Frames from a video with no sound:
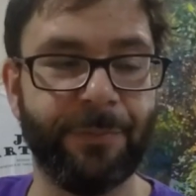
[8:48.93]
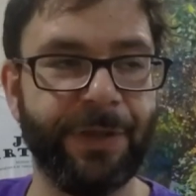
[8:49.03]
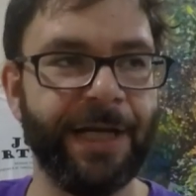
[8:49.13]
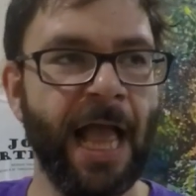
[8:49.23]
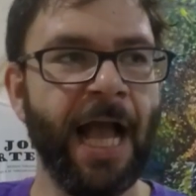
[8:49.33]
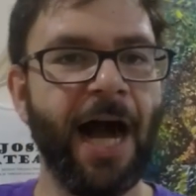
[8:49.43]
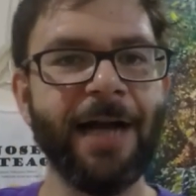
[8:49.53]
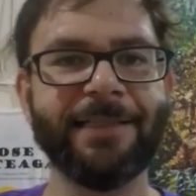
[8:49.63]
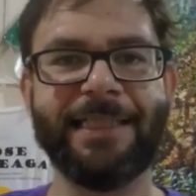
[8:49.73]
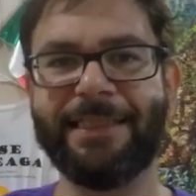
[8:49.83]
But
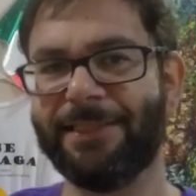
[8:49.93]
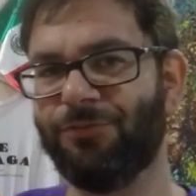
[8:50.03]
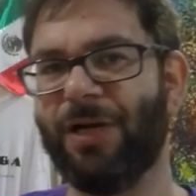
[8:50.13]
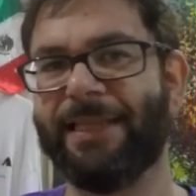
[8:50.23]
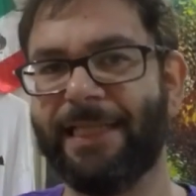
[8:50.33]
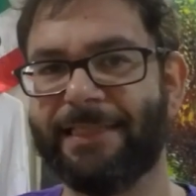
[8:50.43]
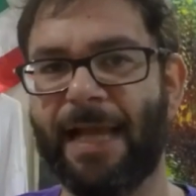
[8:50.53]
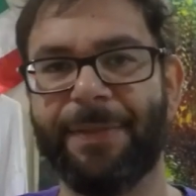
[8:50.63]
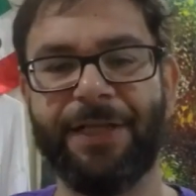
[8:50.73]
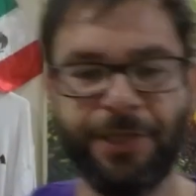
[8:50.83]
honestly, this is what I think is happening.